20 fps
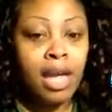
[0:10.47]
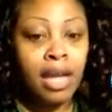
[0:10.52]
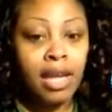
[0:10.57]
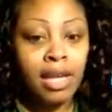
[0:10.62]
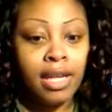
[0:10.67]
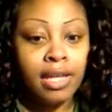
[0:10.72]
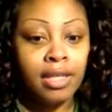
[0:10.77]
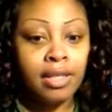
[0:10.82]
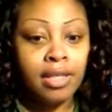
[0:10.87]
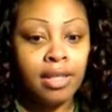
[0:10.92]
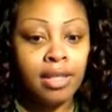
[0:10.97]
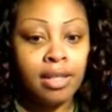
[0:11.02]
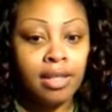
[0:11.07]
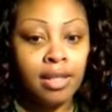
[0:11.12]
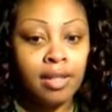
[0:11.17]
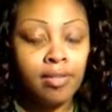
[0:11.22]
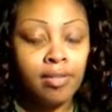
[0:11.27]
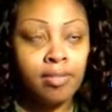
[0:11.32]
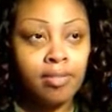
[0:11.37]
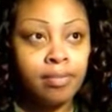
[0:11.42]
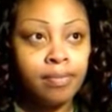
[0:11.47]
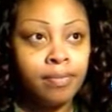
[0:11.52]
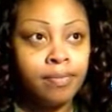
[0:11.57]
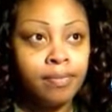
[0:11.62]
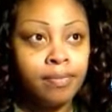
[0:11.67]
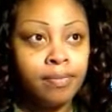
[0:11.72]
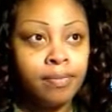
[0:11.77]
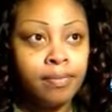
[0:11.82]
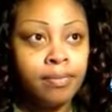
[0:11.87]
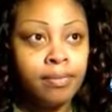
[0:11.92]
And
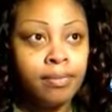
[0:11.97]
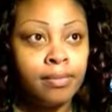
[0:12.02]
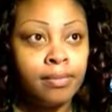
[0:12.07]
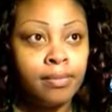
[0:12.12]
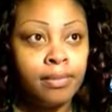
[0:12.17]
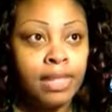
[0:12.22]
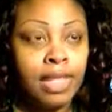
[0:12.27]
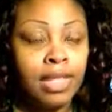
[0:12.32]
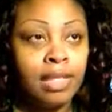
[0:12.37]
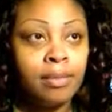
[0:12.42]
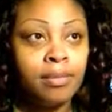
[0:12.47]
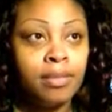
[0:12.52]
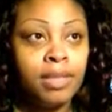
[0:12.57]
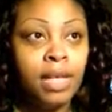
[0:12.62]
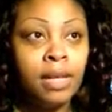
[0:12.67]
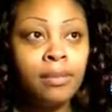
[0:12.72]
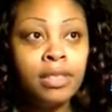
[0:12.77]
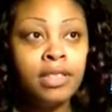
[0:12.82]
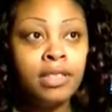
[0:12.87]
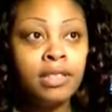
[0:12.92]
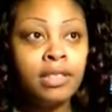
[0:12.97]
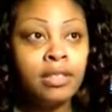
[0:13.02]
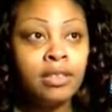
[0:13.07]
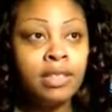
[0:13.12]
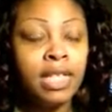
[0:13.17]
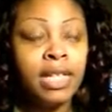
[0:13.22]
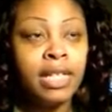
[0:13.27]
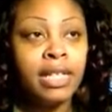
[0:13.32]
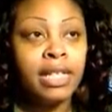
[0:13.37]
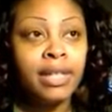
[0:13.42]
I'm coming to
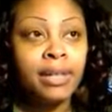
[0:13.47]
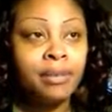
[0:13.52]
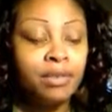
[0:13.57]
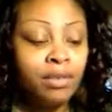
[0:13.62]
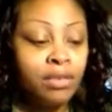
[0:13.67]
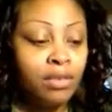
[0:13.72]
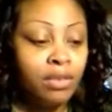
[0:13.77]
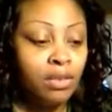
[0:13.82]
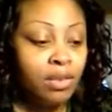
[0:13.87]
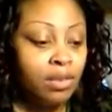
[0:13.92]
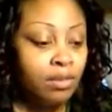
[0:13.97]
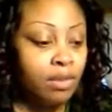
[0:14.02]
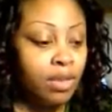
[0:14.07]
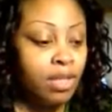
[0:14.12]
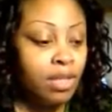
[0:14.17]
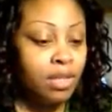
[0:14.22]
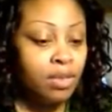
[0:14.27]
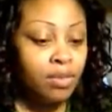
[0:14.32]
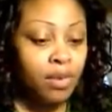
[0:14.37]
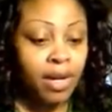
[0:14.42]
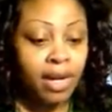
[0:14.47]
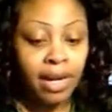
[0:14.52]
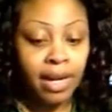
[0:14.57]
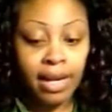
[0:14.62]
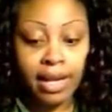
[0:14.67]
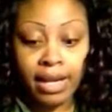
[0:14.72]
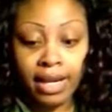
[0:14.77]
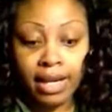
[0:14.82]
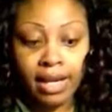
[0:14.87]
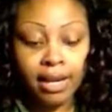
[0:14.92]
you naked. The reason
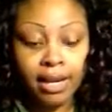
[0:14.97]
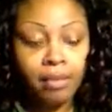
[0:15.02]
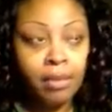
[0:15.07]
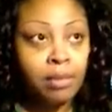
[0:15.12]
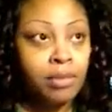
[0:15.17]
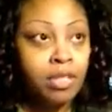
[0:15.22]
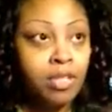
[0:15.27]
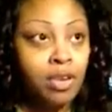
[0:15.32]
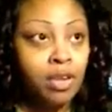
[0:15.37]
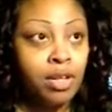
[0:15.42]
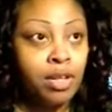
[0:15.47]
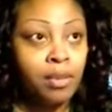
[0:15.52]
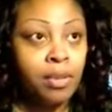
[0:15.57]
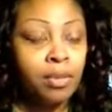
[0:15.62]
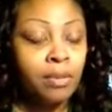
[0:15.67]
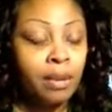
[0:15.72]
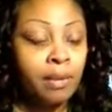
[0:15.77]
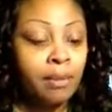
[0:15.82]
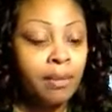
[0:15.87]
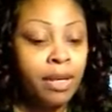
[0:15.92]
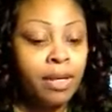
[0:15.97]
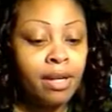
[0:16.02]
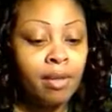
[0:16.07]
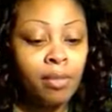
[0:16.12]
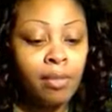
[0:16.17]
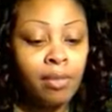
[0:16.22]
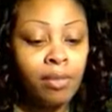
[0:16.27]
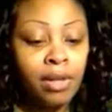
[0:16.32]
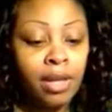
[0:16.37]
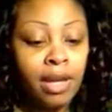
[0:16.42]
why I'm starting to put my
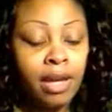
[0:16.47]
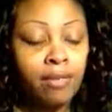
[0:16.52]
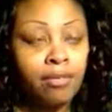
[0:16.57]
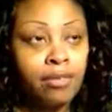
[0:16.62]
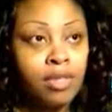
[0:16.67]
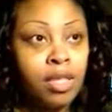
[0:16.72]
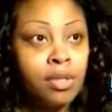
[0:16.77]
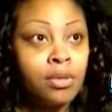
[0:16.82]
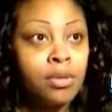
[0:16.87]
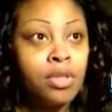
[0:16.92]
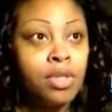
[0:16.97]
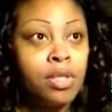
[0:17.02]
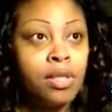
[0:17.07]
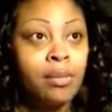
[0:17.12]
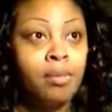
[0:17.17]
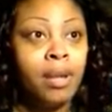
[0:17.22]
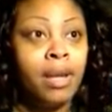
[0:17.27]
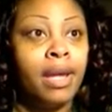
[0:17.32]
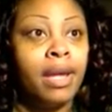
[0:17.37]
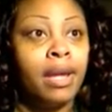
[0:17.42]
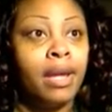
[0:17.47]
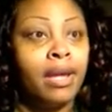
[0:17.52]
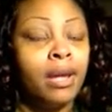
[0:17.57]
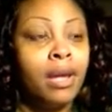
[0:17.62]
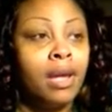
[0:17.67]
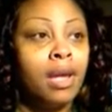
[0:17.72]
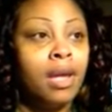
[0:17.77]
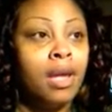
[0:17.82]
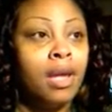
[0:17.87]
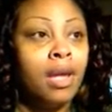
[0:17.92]
makeup on, I have to go to the bank.
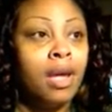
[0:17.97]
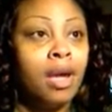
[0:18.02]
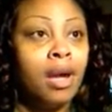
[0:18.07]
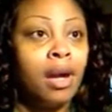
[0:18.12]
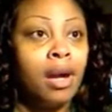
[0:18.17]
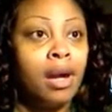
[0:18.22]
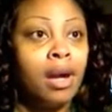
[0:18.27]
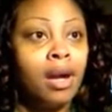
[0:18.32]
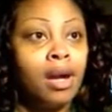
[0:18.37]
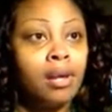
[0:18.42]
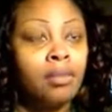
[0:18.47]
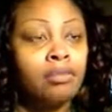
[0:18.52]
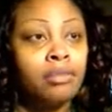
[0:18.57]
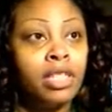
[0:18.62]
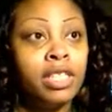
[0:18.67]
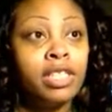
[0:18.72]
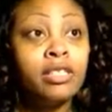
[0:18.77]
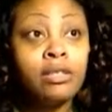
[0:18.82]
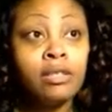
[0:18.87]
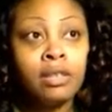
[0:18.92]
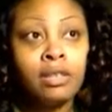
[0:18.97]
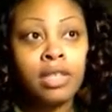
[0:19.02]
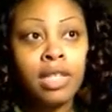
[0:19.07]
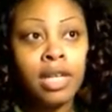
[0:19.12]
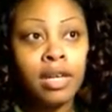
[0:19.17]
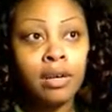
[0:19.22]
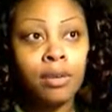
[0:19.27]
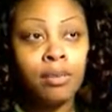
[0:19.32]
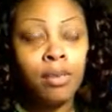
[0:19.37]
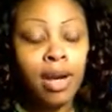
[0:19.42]
It's going
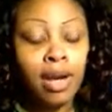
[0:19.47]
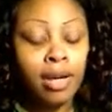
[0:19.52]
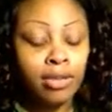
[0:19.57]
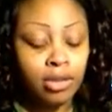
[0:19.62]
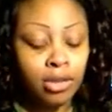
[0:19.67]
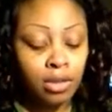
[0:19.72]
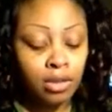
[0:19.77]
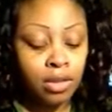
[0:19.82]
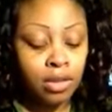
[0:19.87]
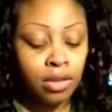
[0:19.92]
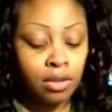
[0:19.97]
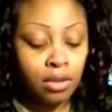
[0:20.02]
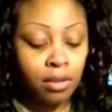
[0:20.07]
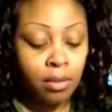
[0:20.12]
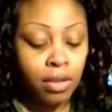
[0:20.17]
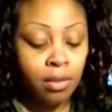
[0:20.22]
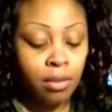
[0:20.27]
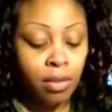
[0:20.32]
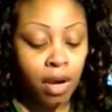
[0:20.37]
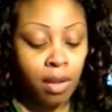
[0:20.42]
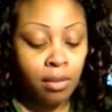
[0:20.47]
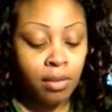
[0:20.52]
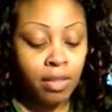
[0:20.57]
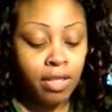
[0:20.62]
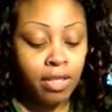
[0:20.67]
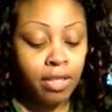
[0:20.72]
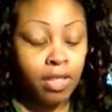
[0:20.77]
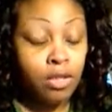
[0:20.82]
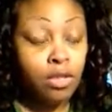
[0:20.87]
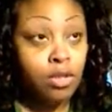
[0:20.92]
to take a while, so it's going to be
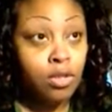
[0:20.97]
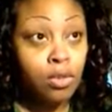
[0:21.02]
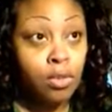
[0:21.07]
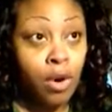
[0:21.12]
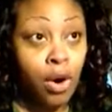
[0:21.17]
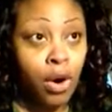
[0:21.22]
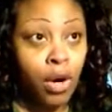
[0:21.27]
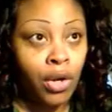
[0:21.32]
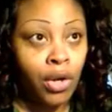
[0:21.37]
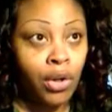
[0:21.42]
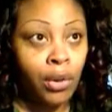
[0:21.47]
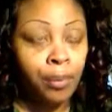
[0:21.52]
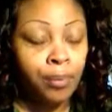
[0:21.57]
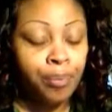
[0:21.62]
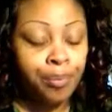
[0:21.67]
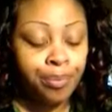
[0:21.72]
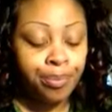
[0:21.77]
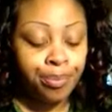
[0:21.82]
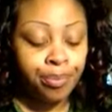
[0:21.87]
probably in a two-parter.